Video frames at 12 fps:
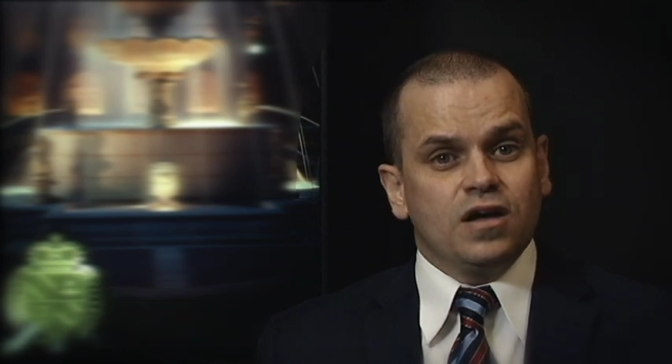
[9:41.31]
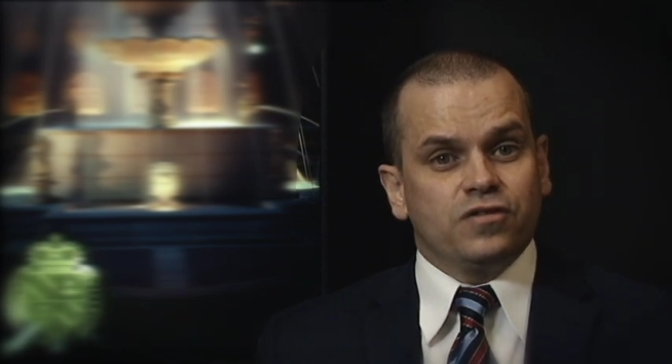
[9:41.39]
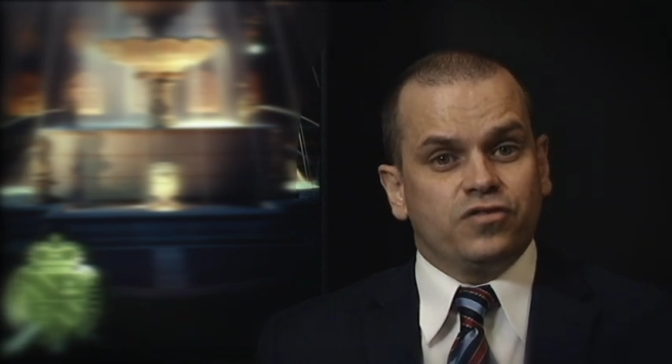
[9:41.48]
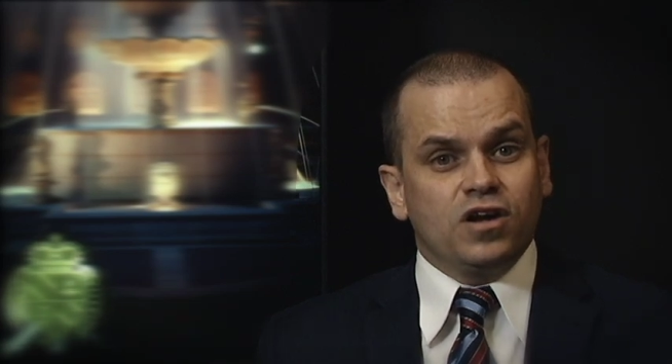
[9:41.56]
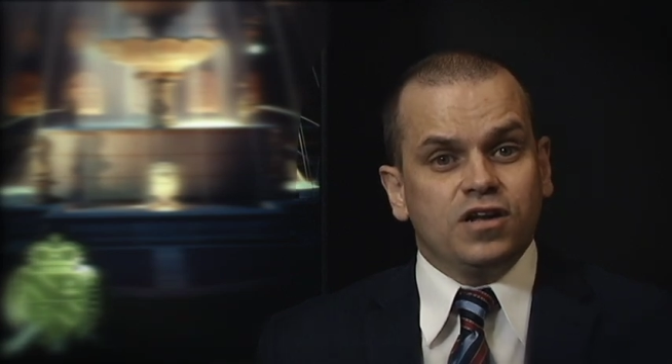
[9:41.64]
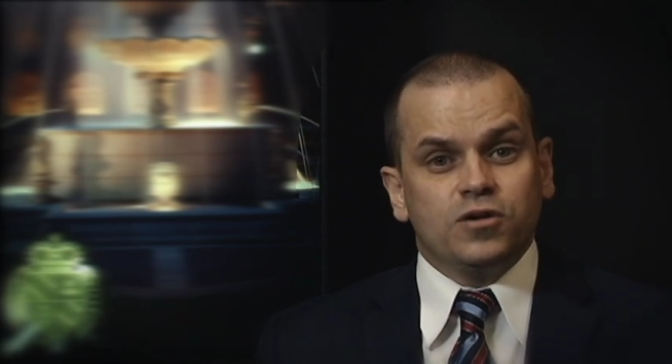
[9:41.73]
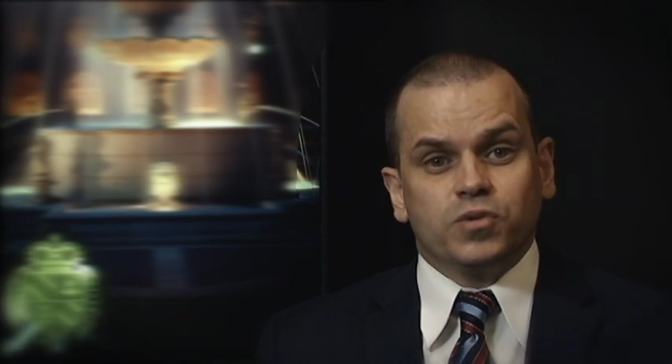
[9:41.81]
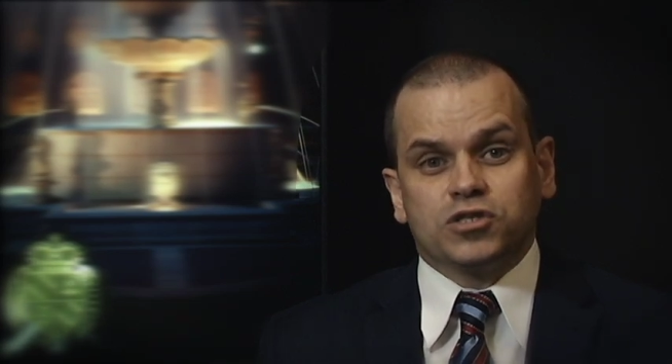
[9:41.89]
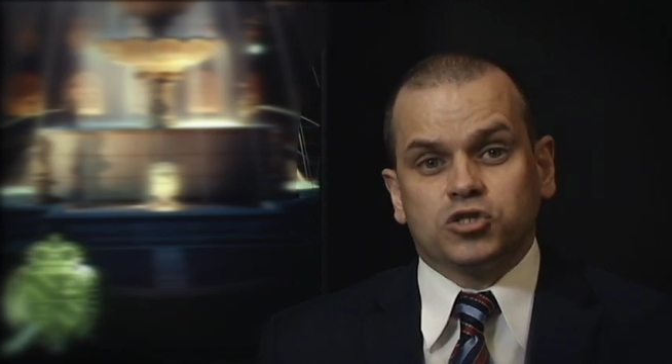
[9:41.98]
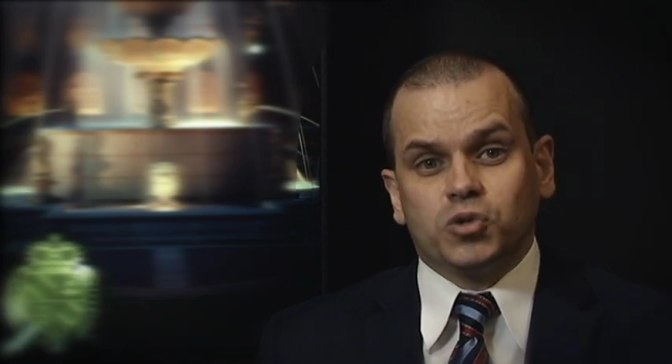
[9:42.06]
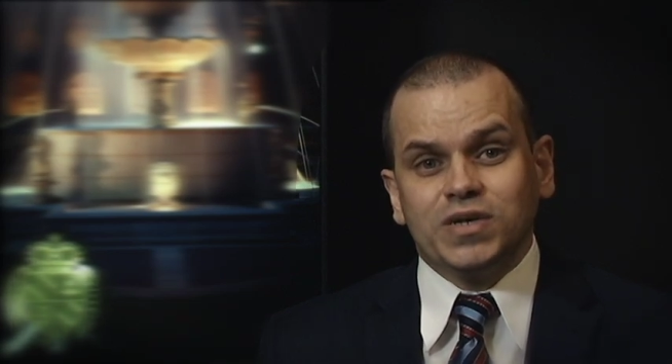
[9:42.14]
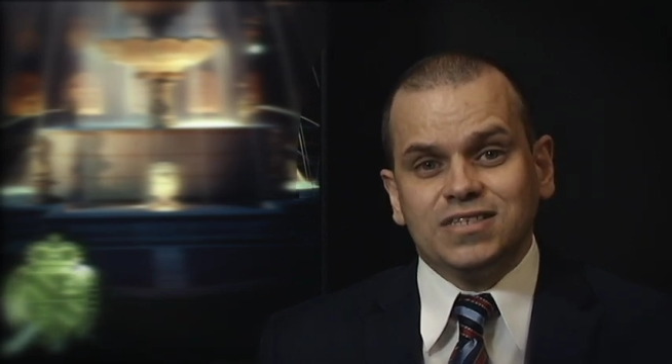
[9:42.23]
Thirdly,
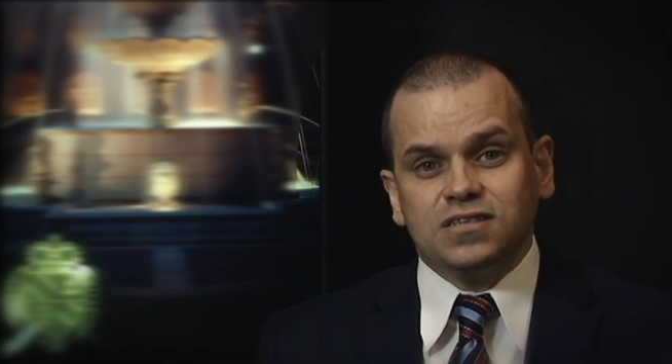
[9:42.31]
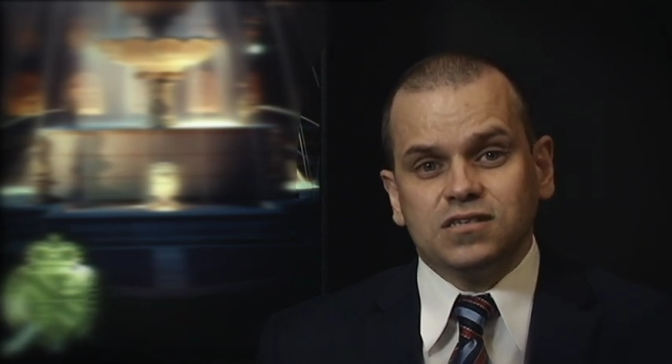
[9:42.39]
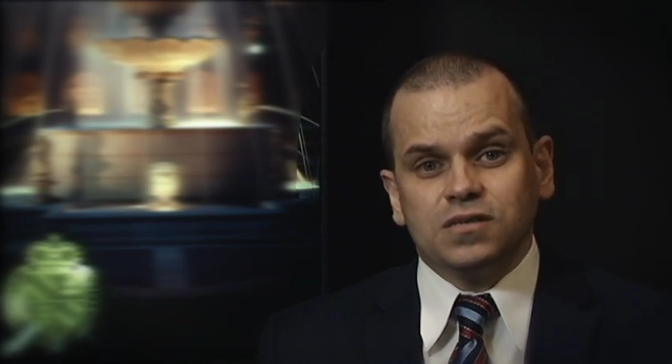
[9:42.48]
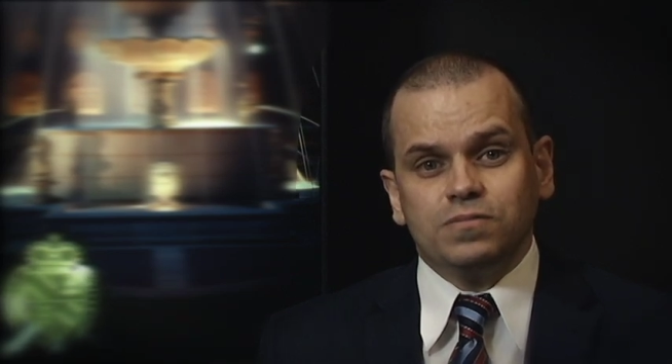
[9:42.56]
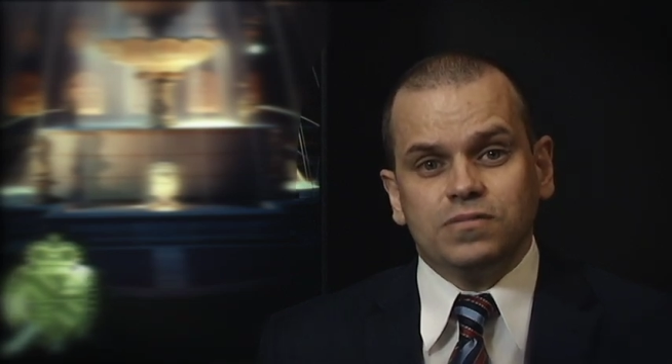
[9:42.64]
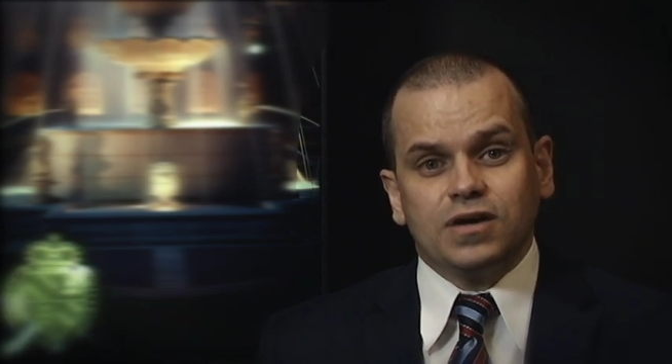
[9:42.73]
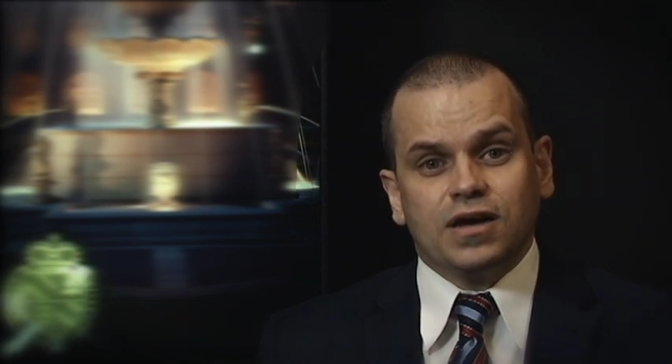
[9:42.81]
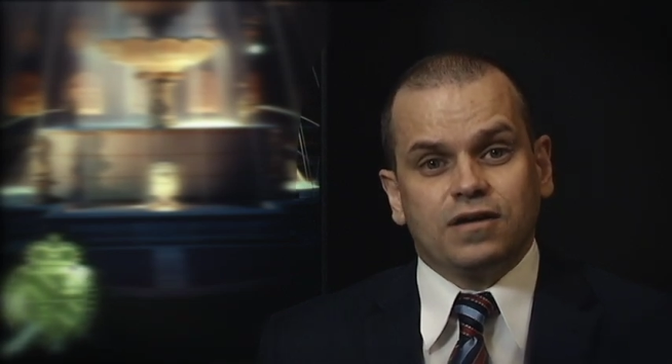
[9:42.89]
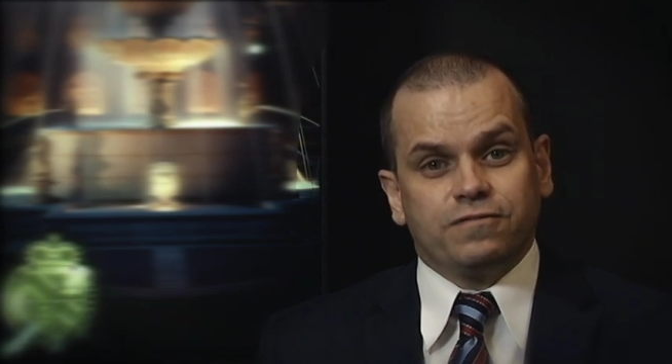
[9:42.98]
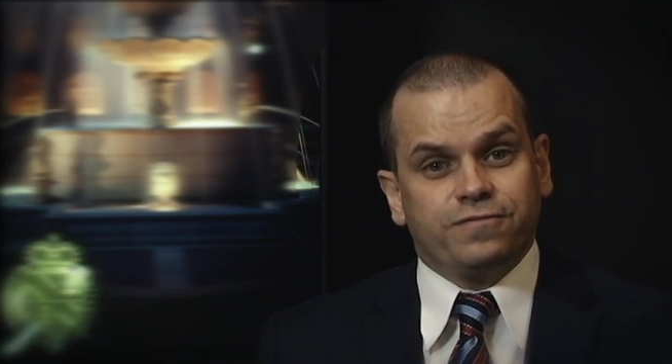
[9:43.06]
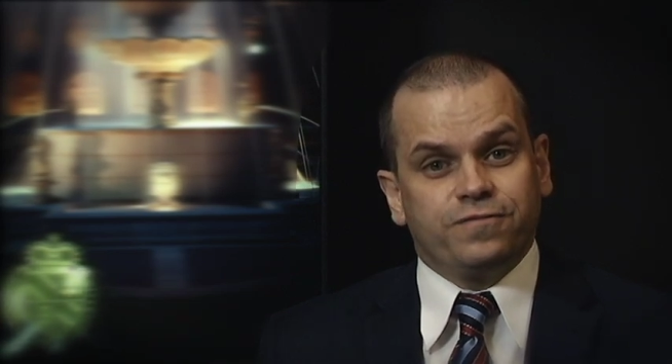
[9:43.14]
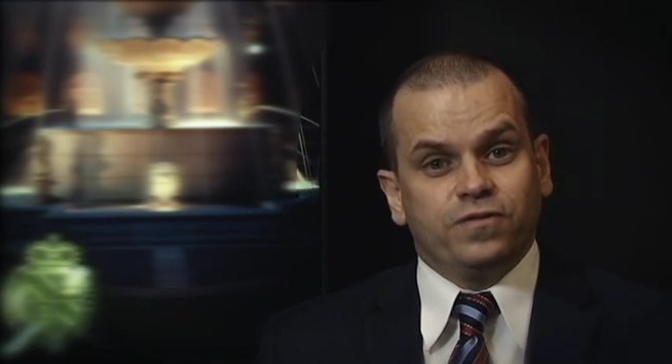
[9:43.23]
retreatism.
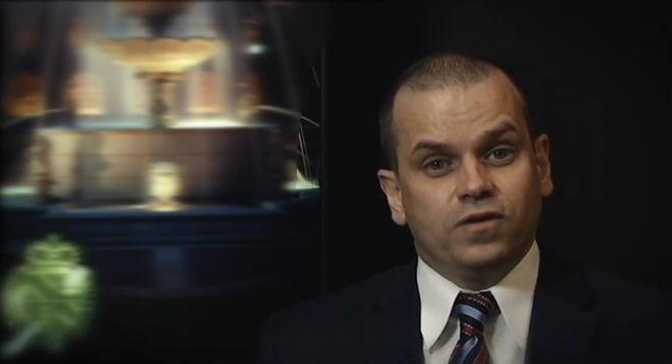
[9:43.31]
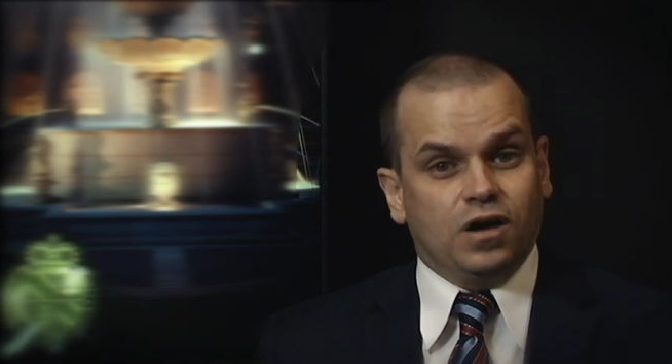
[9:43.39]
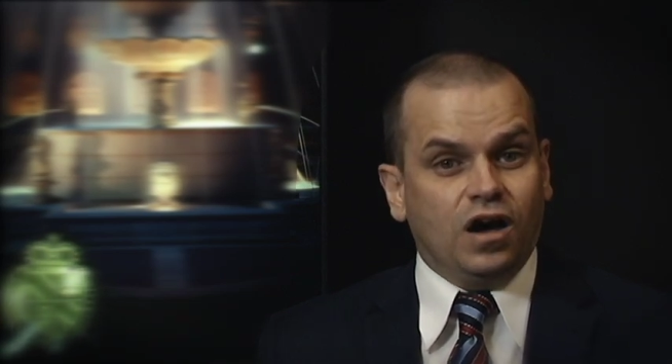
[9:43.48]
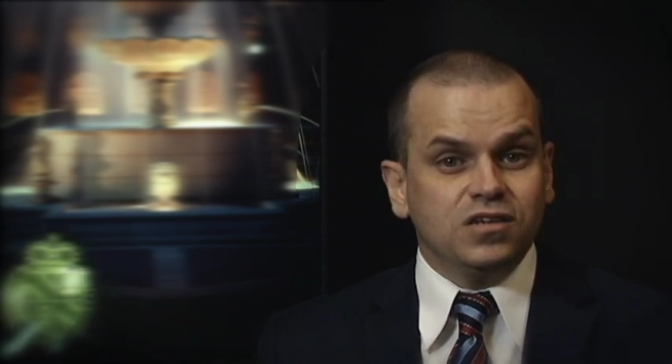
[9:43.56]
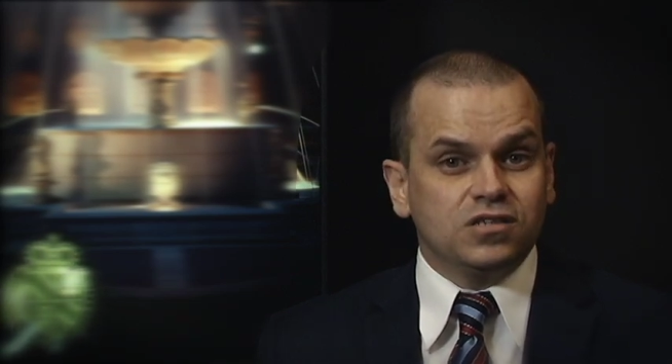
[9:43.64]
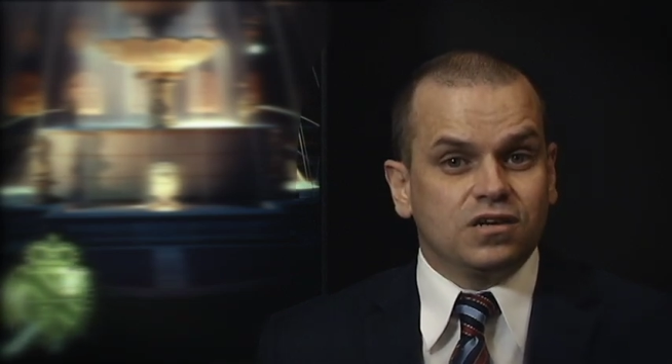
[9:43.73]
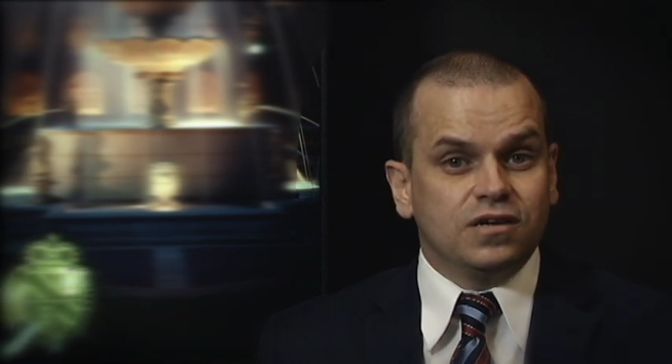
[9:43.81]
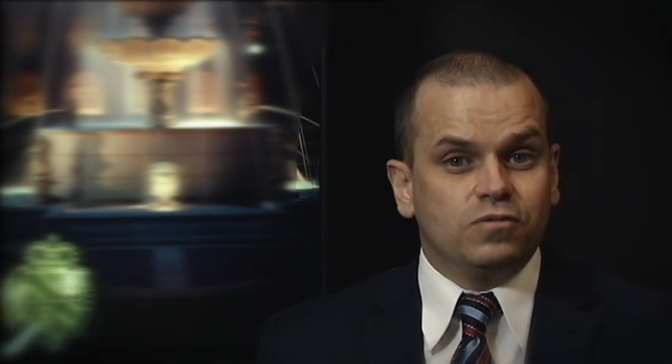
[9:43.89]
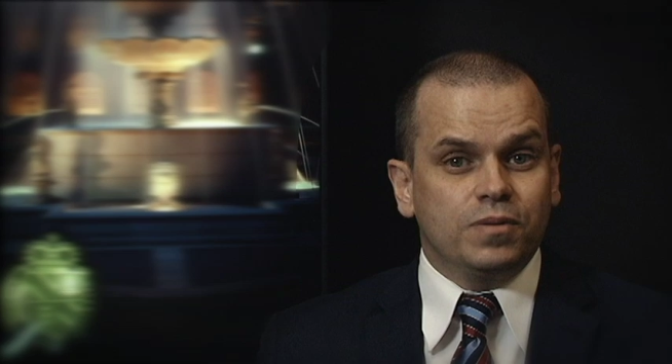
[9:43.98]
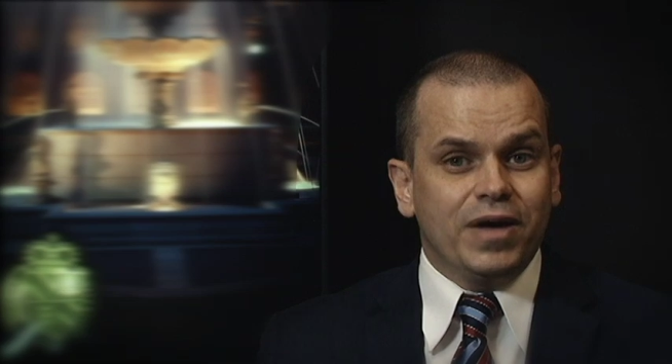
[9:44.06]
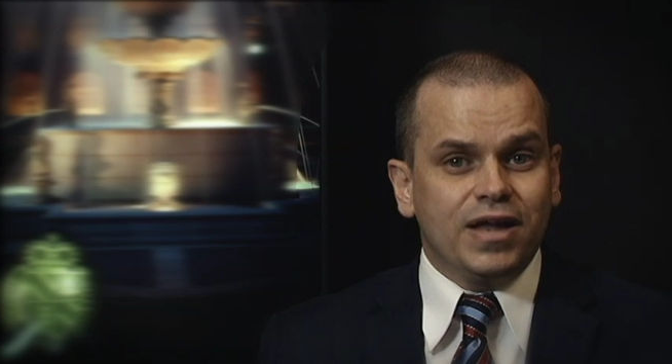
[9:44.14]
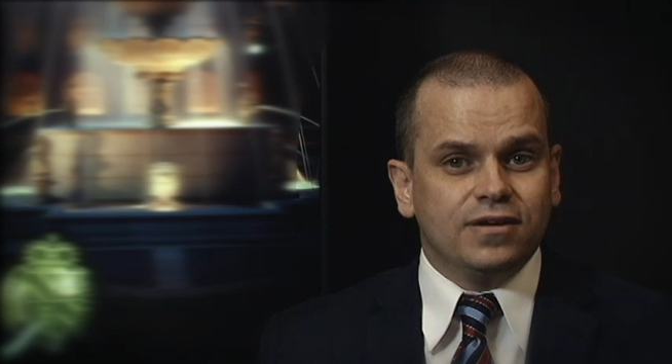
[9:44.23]
And lastly,
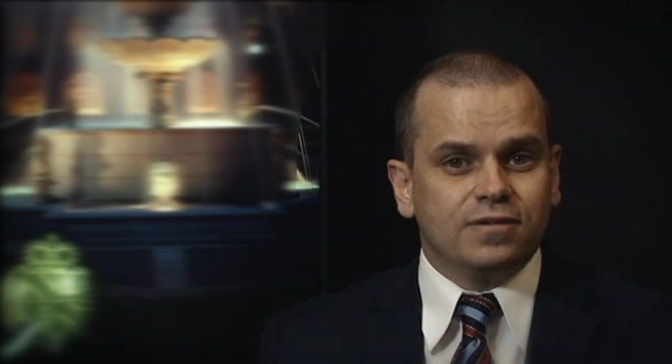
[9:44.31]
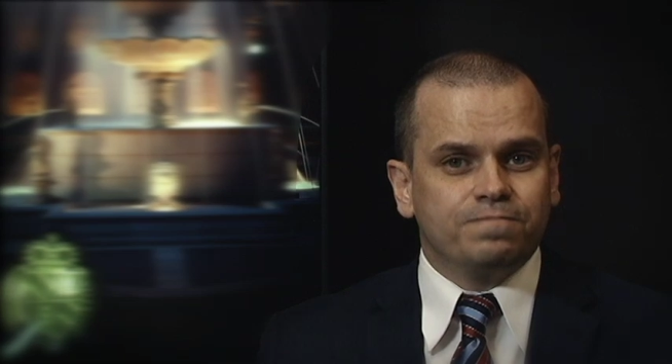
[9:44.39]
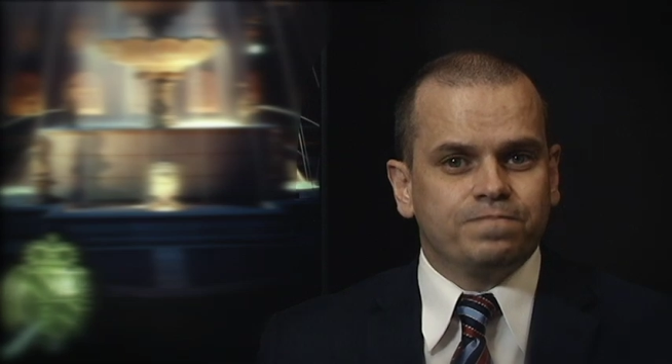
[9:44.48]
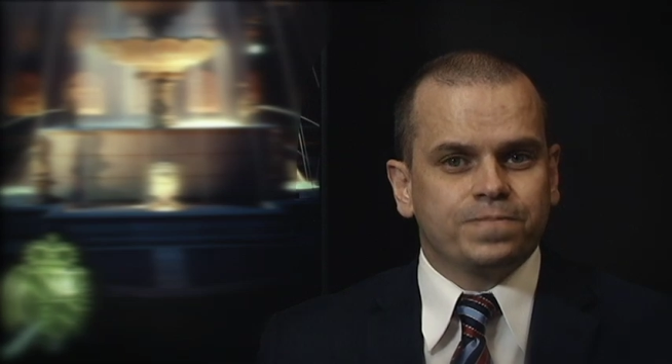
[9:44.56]
rebellion.